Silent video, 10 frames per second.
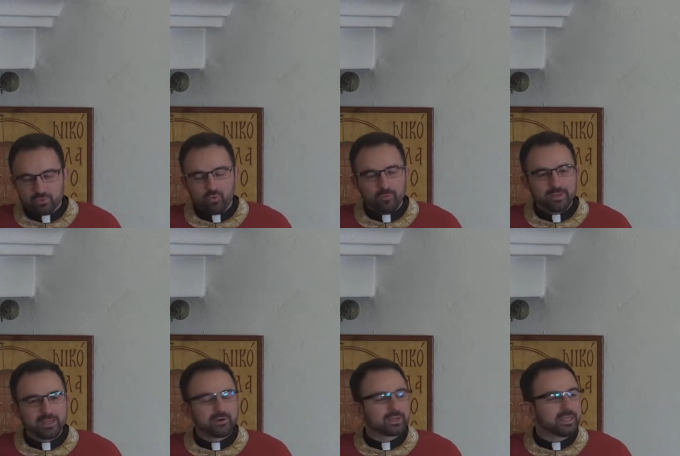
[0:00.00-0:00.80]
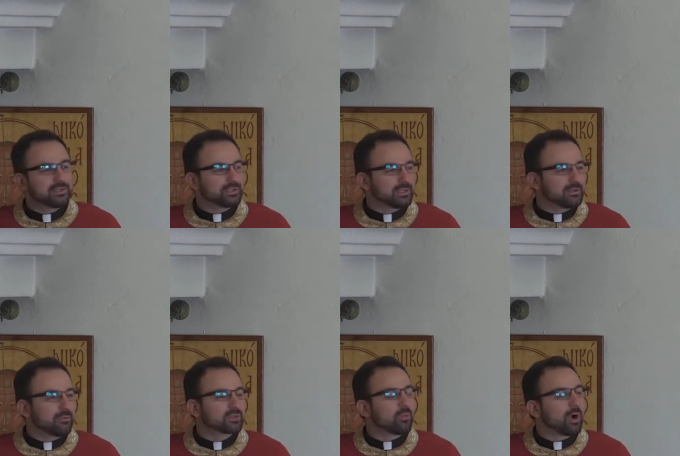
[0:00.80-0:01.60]
There was a woman in her
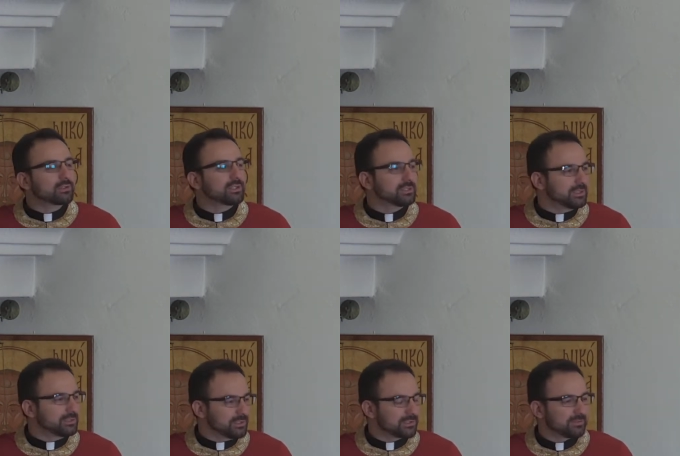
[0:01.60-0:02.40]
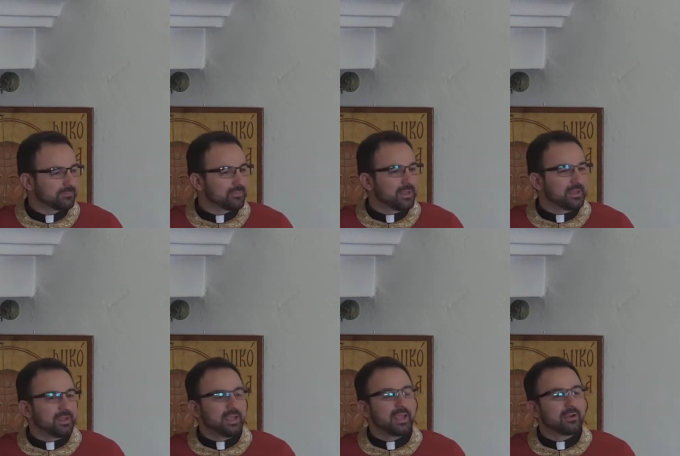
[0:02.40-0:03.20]
kitchen who was washing dishes,
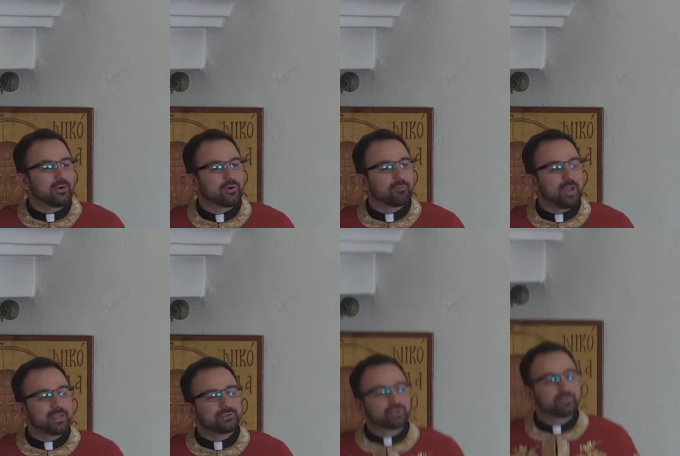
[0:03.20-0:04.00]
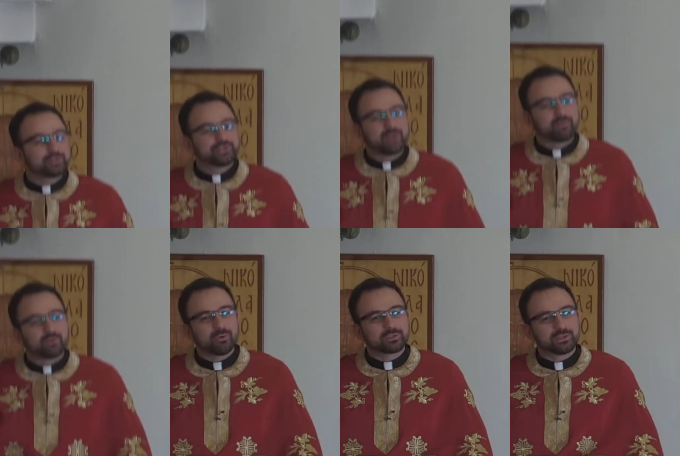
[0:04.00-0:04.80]
and her pet German
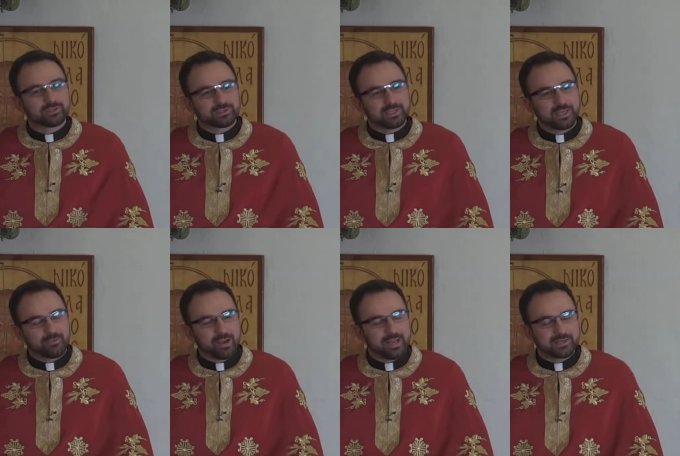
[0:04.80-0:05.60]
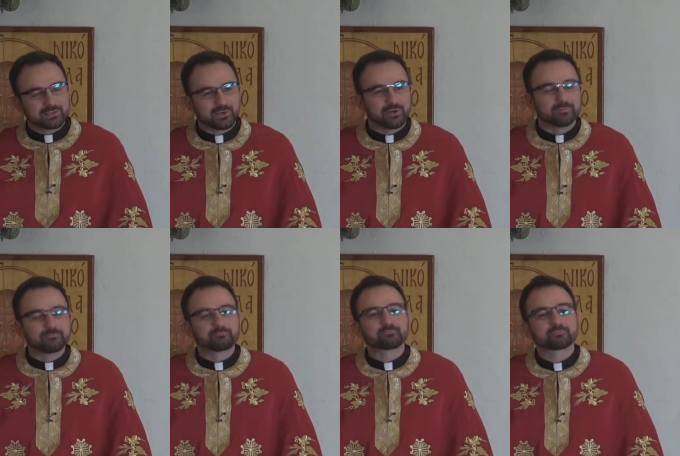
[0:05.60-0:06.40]
Shepherd was sitting right next to her.